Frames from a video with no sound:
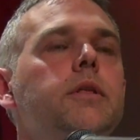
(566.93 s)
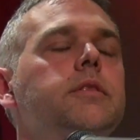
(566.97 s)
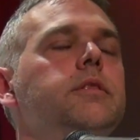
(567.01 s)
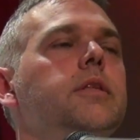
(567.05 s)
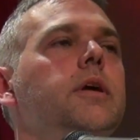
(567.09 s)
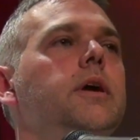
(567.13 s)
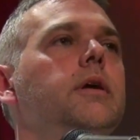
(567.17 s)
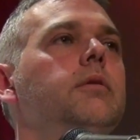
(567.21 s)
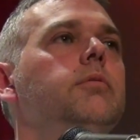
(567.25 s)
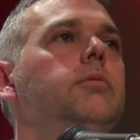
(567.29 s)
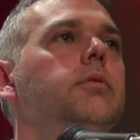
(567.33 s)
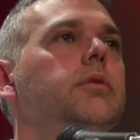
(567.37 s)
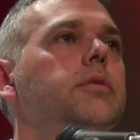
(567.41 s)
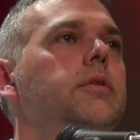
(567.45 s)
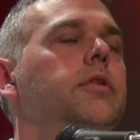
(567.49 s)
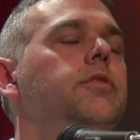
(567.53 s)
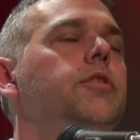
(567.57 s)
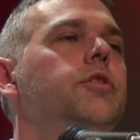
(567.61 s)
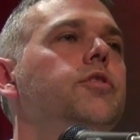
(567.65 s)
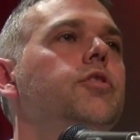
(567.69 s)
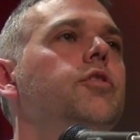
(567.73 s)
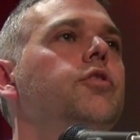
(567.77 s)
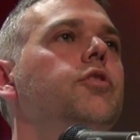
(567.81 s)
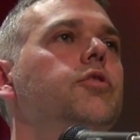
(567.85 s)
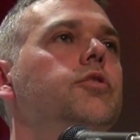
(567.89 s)
that
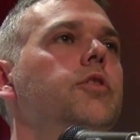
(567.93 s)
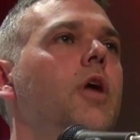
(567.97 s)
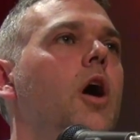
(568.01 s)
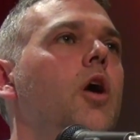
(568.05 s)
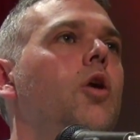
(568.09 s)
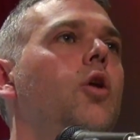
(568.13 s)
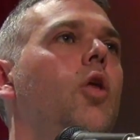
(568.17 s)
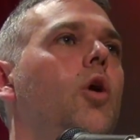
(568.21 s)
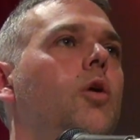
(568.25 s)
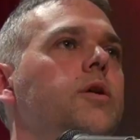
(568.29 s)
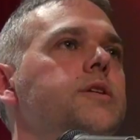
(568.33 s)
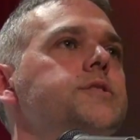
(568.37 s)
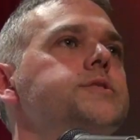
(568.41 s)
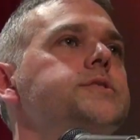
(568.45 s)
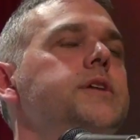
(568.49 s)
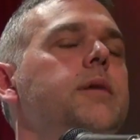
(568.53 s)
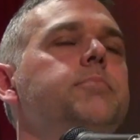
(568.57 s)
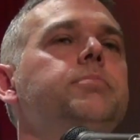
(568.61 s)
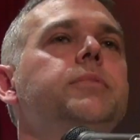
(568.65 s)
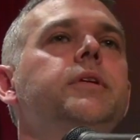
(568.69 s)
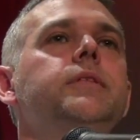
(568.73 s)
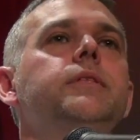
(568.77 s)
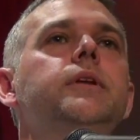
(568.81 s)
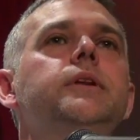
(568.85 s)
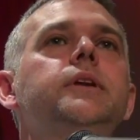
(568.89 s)
this is no longer
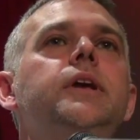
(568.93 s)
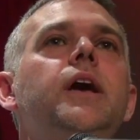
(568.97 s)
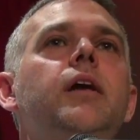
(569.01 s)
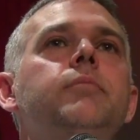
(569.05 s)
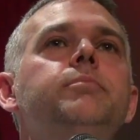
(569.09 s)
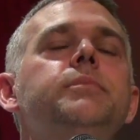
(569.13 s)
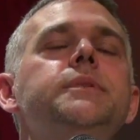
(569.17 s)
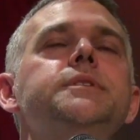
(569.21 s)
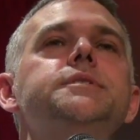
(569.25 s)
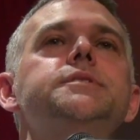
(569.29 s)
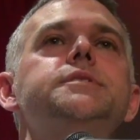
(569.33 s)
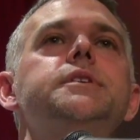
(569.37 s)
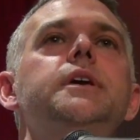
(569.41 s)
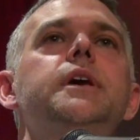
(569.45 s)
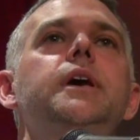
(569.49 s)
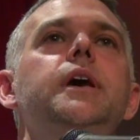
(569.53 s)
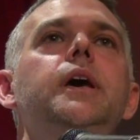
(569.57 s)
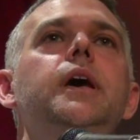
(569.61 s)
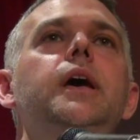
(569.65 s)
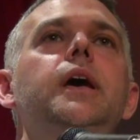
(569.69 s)
something that governments